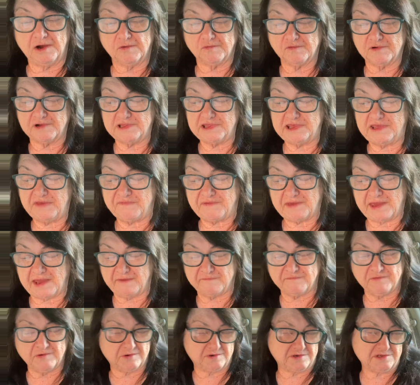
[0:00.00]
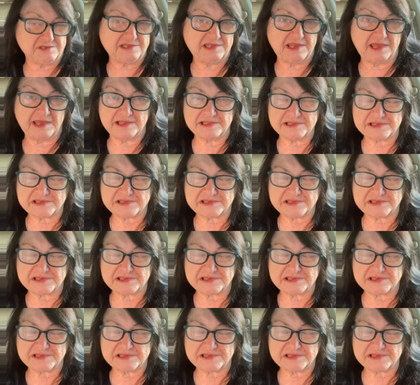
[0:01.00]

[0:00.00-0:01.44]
relief efforts in